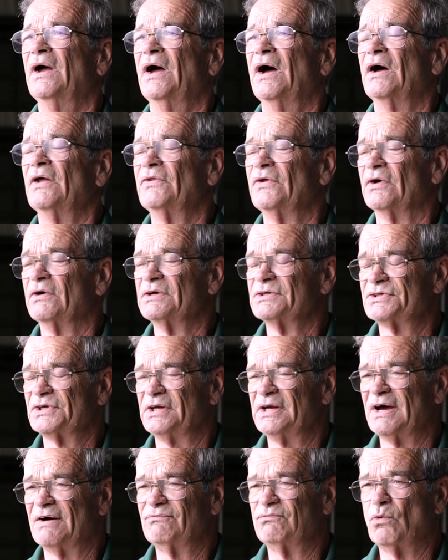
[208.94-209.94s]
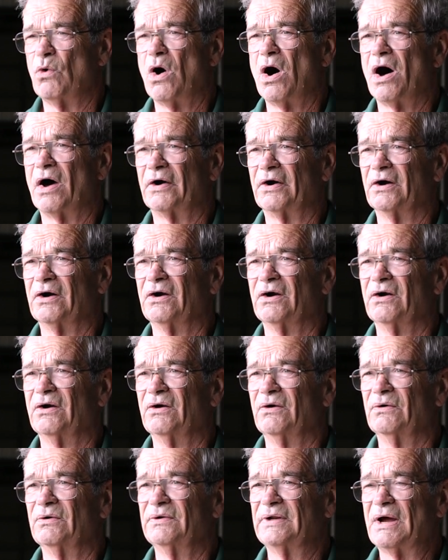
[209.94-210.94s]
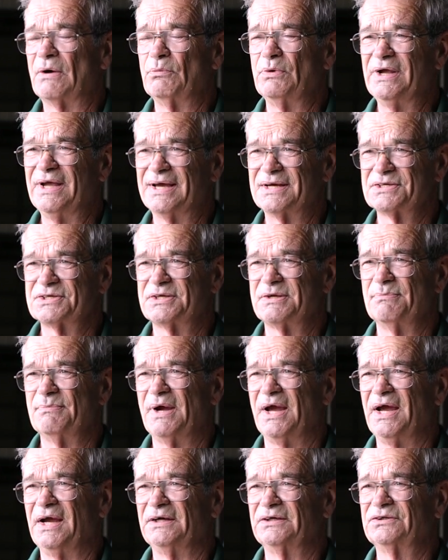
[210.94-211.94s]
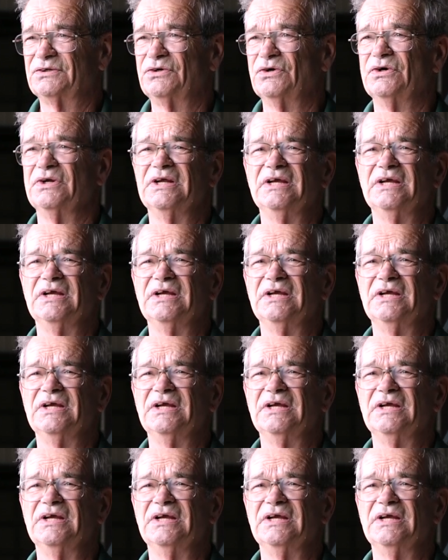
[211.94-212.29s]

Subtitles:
there is enough water that we estimate could